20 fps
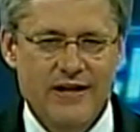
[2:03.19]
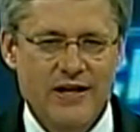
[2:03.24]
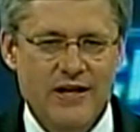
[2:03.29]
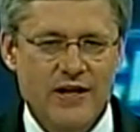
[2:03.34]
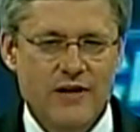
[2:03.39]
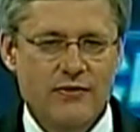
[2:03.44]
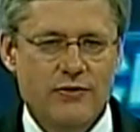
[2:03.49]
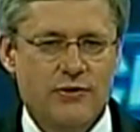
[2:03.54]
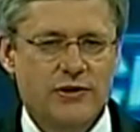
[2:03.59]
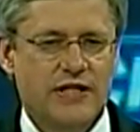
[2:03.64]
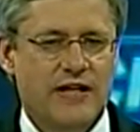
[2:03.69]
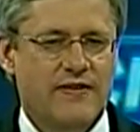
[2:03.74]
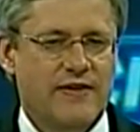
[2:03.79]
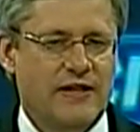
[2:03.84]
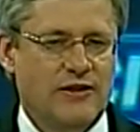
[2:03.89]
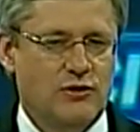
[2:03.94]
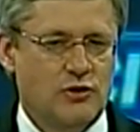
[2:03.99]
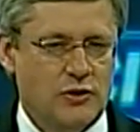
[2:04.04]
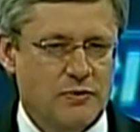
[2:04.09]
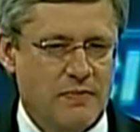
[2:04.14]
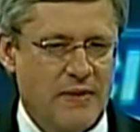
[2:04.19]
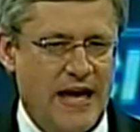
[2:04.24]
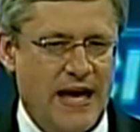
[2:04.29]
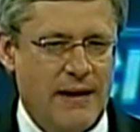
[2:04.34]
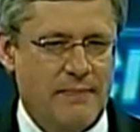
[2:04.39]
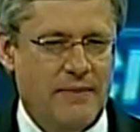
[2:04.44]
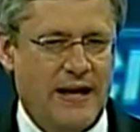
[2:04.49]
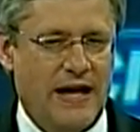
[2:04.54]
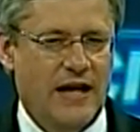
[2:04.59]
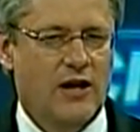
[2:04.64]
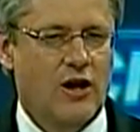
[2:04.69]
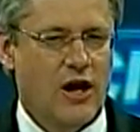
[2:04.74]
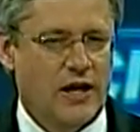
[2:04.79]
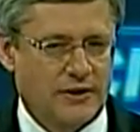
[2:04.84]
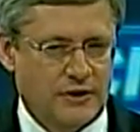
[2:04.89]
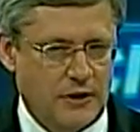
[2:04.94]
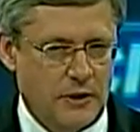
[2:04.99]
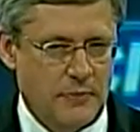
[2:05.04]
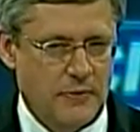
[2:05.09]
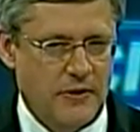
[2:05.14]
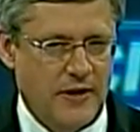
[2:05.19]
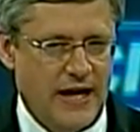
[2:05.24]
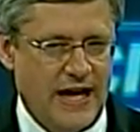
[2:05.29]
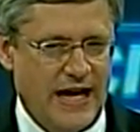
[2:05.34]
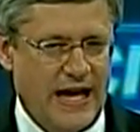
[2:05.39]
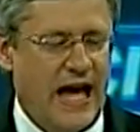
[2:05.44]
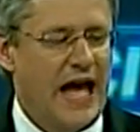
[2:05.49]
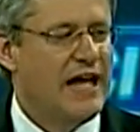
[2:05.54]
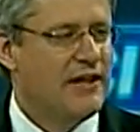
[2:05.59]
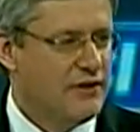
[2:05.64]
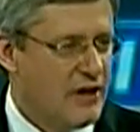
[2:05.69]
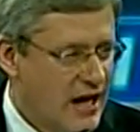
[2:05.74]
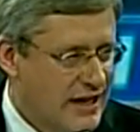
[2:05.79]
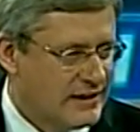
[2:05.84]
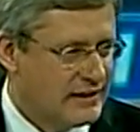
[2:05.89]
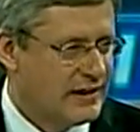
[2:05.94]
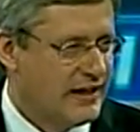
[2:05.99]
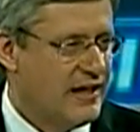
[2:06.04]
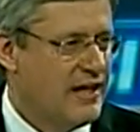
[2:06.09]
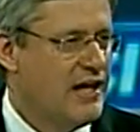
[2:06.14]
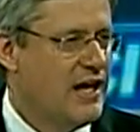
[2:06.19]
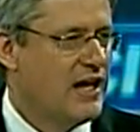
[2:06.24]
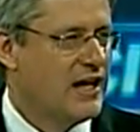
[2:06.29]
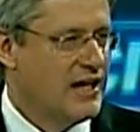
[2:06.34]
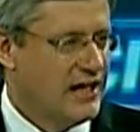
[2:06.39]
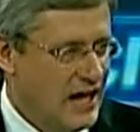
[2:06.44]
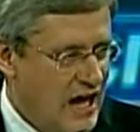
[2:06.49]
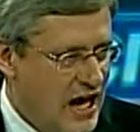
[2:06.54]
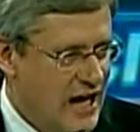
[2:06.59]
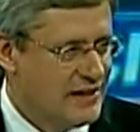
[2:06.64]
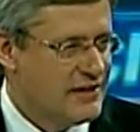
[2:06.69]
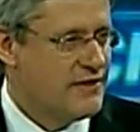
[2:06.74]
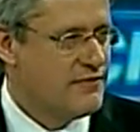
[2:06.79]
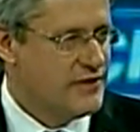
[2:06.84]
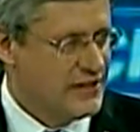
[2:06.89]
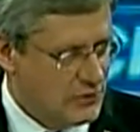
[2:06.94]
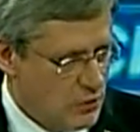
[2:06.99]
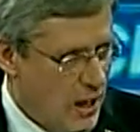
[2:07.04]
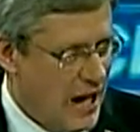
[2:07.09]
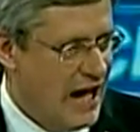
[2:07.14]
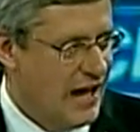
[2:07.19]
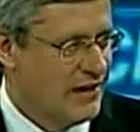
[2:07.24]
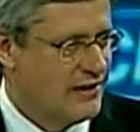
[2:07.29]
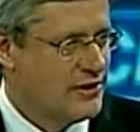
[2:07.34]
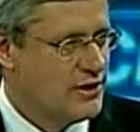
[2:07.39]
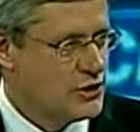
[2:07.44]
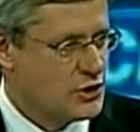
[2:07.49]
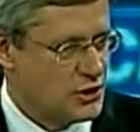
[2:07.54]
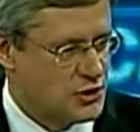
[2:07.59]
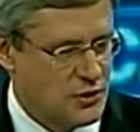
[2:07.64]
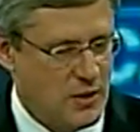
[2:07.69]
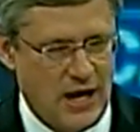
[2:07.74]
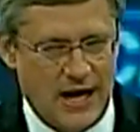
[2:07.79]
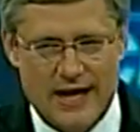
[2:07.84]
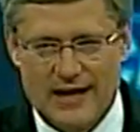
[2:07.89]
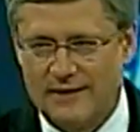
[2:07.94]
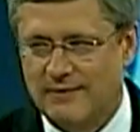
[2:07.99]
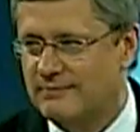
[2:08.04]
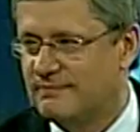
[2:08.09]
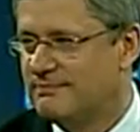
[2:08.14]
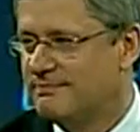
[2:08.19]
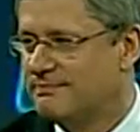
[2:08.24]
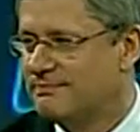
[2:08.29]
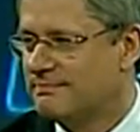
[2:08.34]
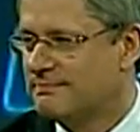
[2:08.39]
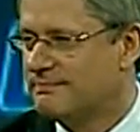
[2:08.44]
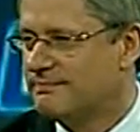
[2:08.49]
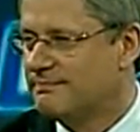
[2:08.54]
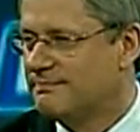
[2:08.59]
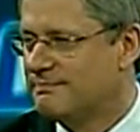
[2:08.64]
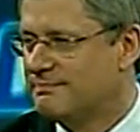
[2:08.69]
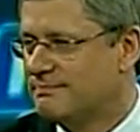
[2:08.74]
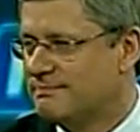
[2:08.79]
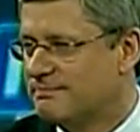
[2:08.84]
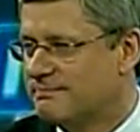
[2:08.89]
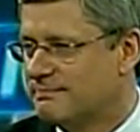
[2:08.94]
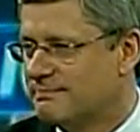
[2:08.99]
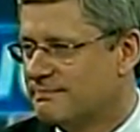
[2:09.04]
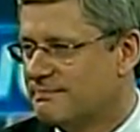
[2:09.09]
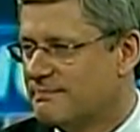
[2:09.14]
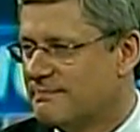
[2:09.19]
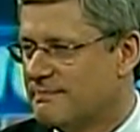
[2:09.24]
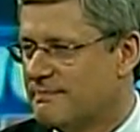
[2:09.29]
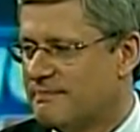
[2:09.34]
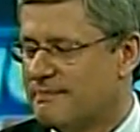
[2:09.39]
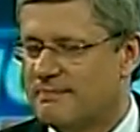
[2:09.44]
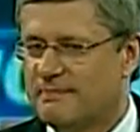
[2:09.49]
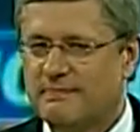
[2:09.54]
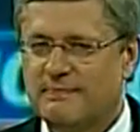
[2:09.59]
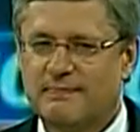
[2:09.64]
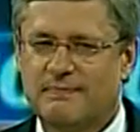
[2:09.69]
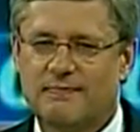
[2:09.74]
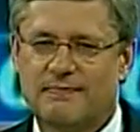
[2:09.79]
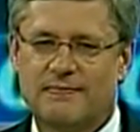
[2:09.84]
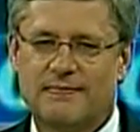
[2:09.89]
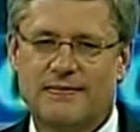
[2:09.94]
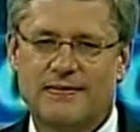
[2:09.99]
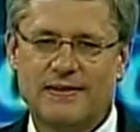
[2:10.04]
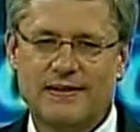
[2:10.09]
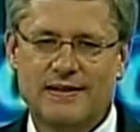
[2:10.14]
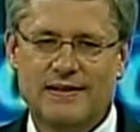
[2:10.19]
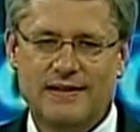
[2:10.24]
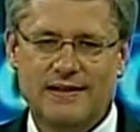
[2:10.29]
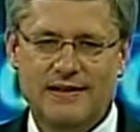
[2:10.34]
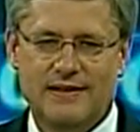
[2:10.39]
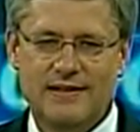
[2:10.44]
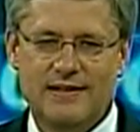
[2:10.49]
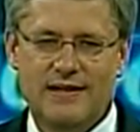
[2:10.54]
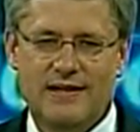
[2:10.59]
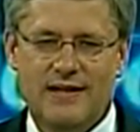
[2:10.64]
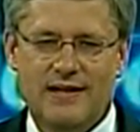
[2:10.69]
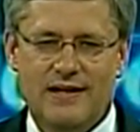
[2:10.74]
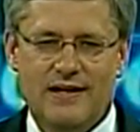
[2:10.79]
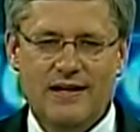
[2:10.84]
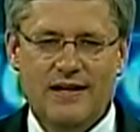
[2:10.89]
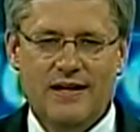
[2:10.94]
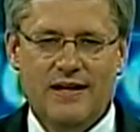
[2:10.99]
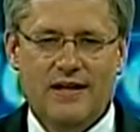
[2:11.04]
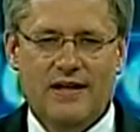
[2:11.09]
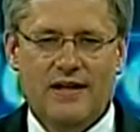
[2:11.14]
a thought for defeated candidates. You have contributed to our great victory despite your loss tonight.